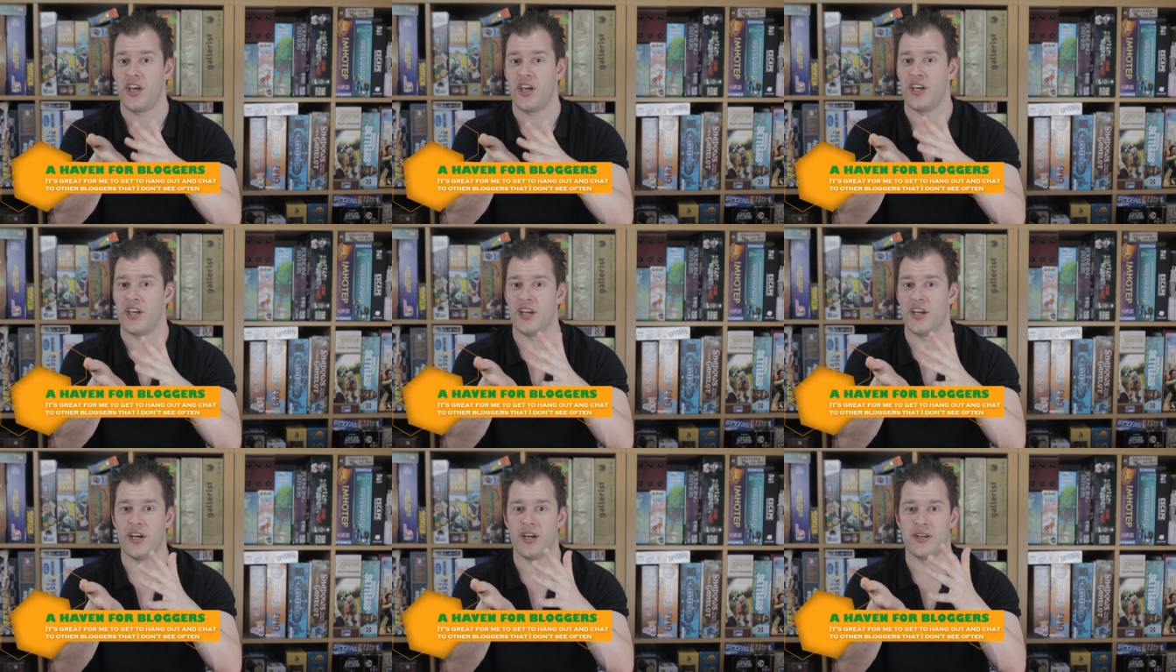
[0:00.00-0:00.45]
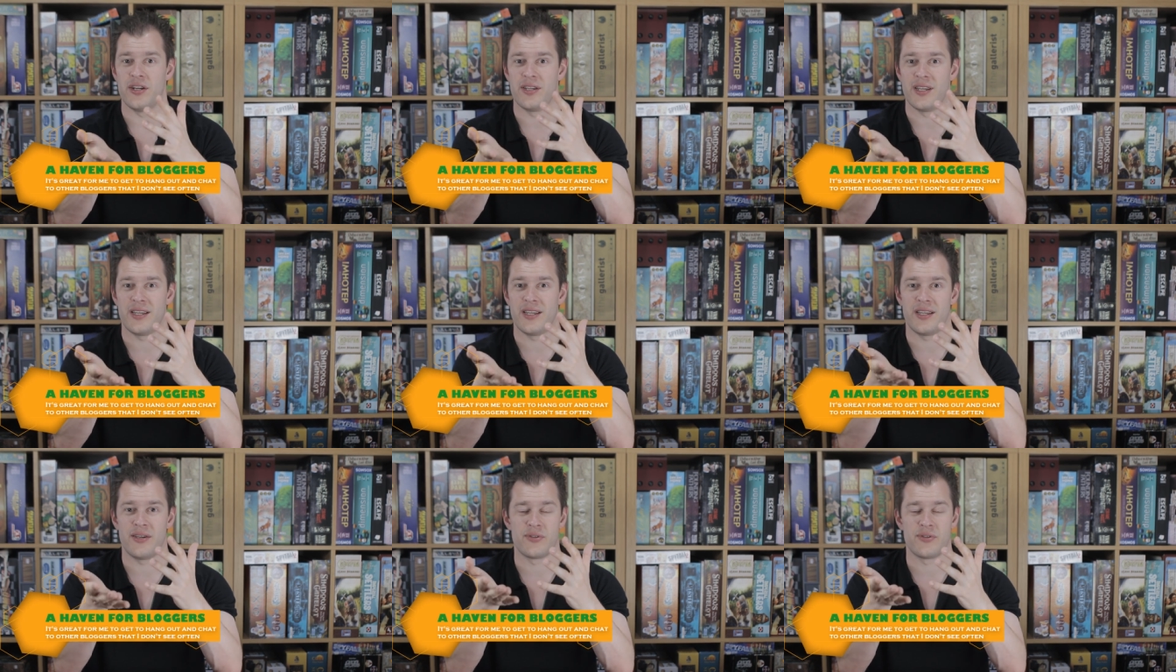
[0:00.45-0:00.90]
Yeah,
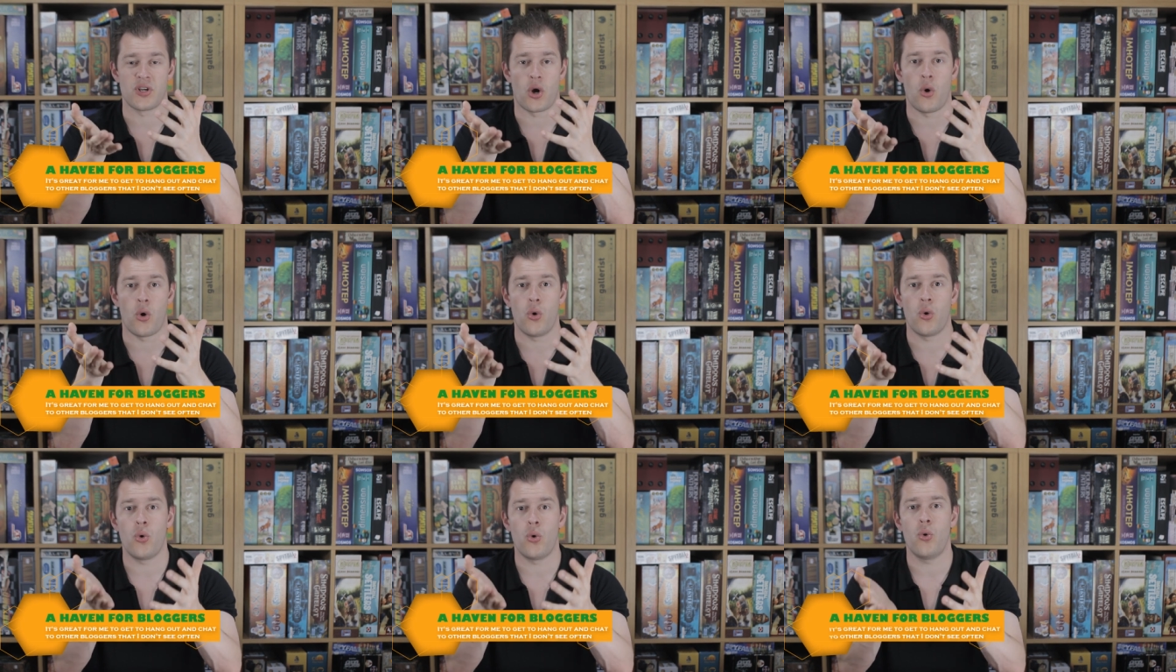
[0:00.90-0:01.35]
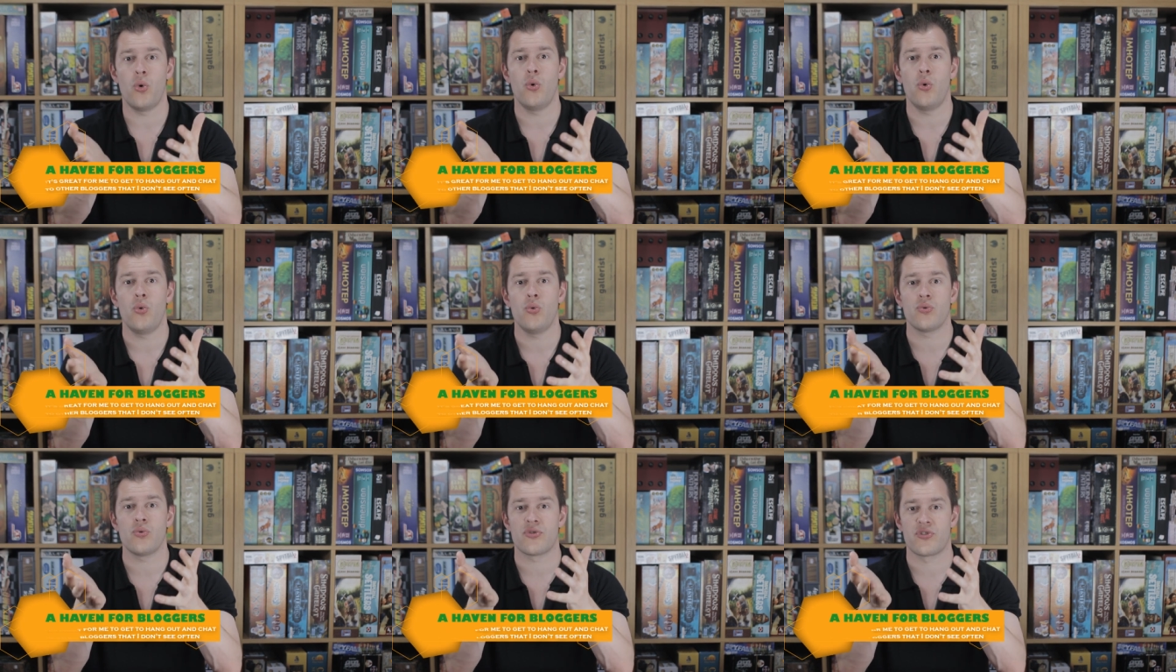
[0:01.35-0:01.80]
there was
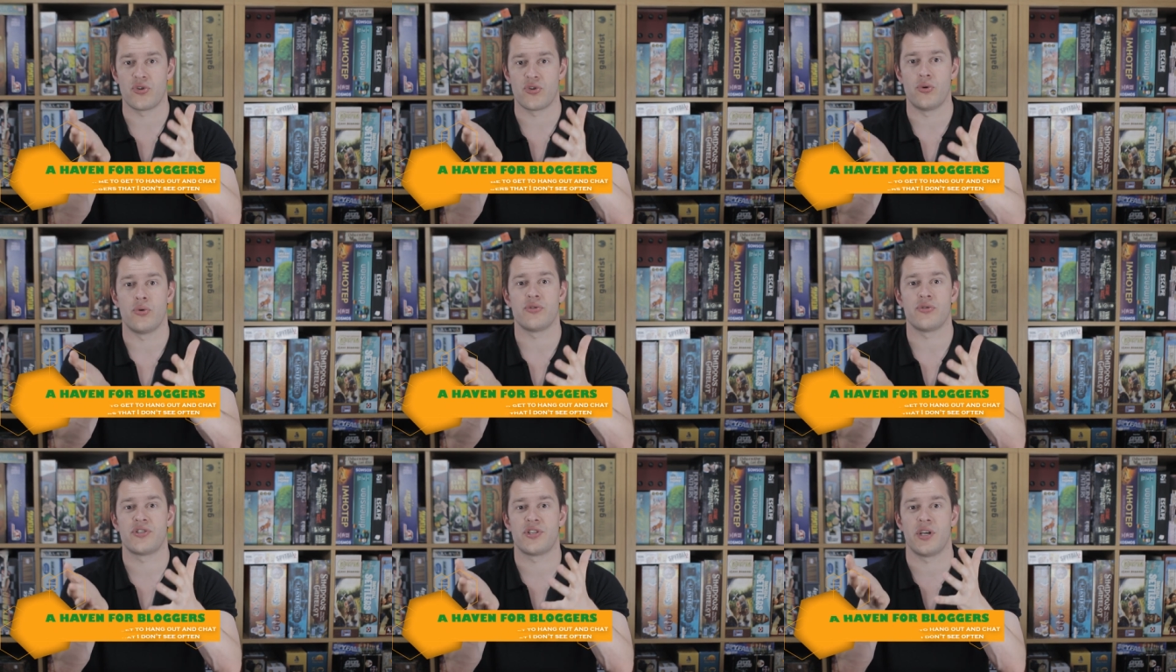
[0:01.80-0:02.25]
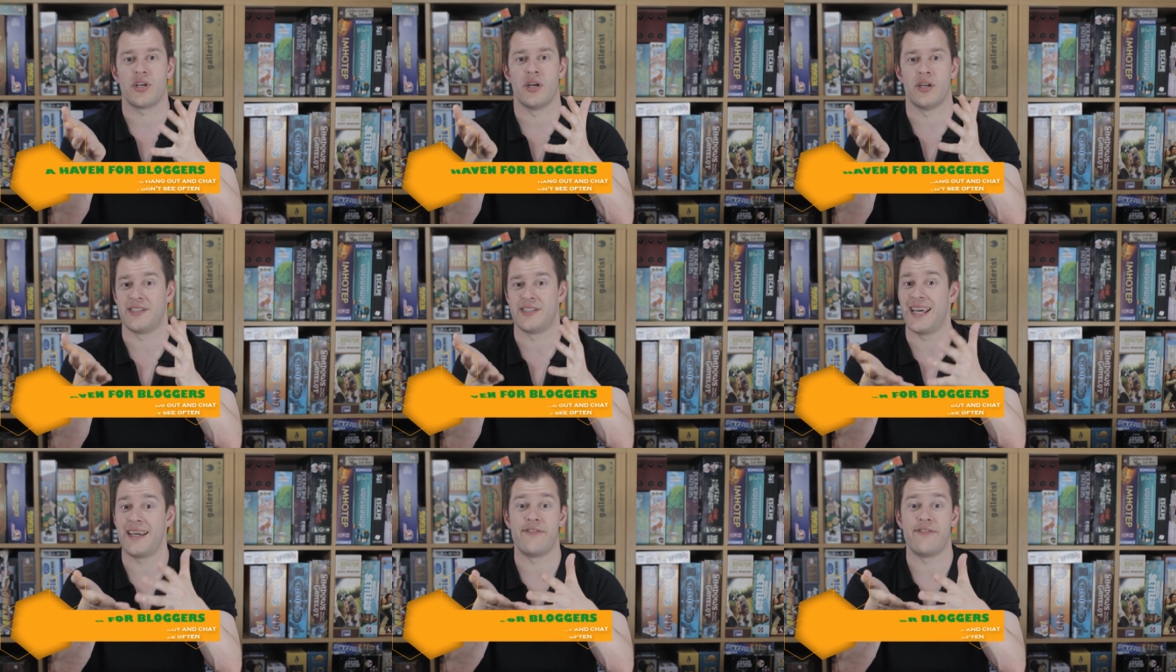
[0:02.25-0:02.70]
all sorts.
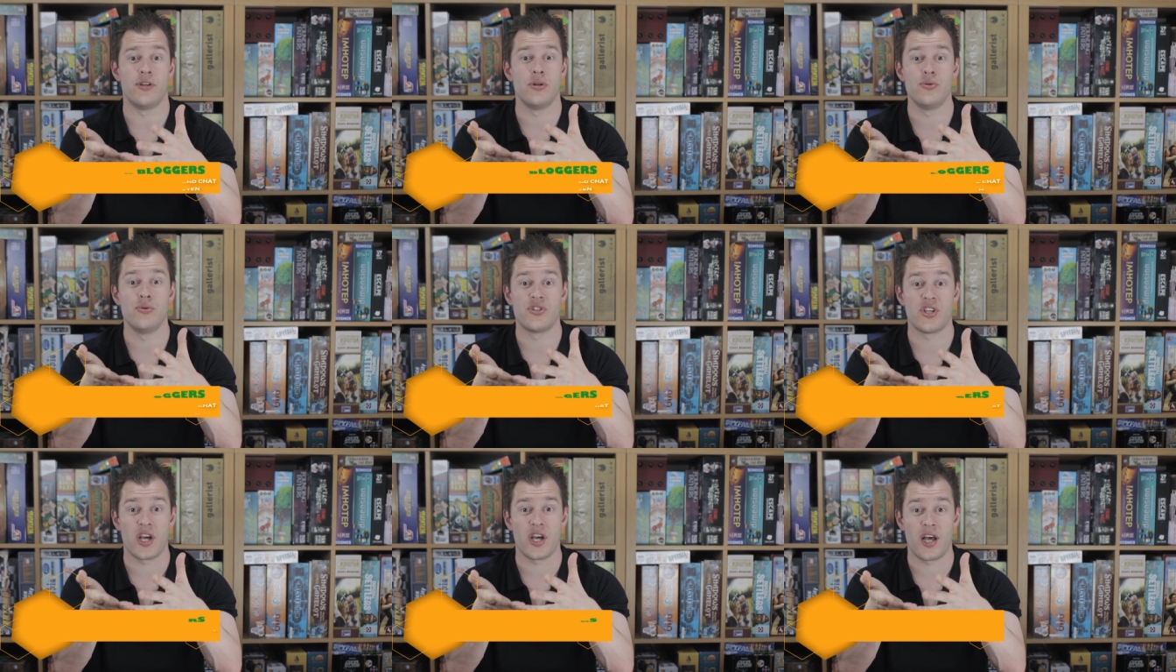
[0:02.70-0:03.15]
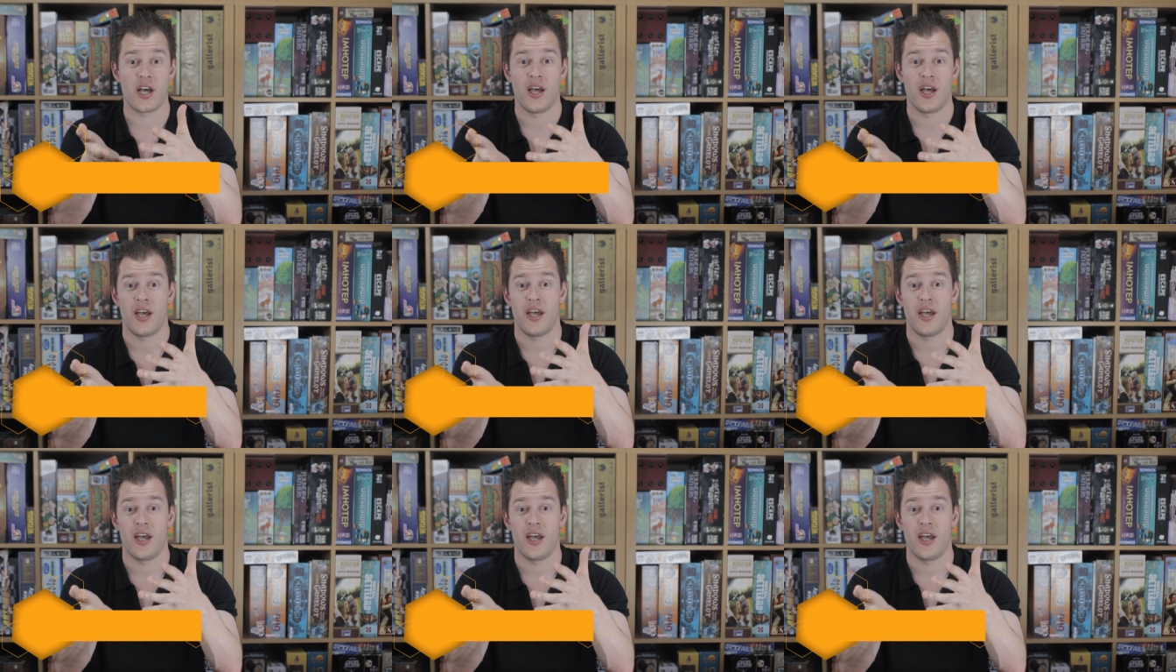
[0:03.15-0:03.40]
Dave Loser.